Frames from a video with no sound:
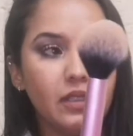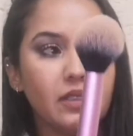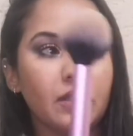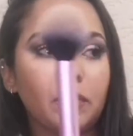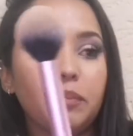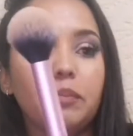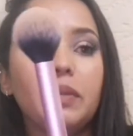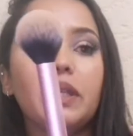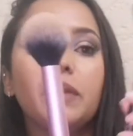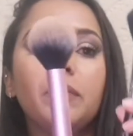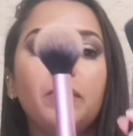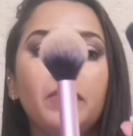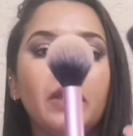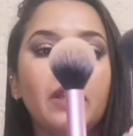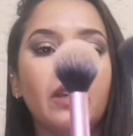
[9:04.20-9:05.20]
is a
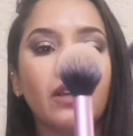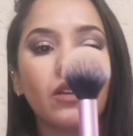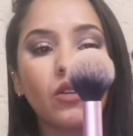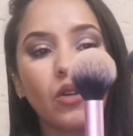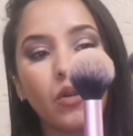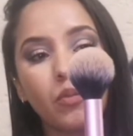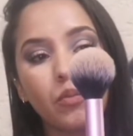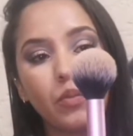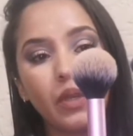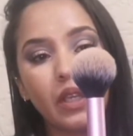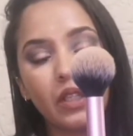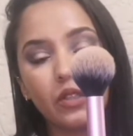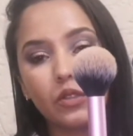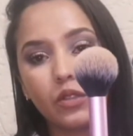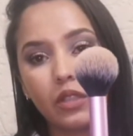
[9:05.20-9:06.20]
bit bigger
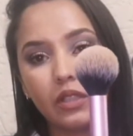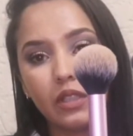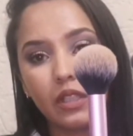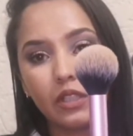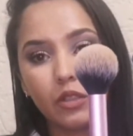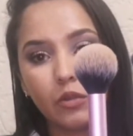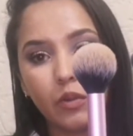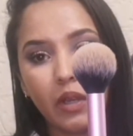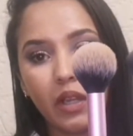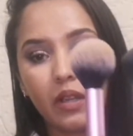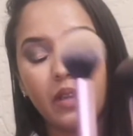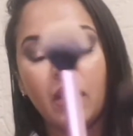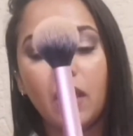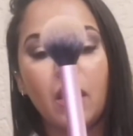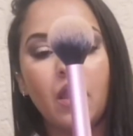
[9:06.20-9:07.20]
compared to this
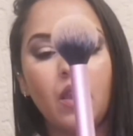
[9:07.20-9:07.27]
one,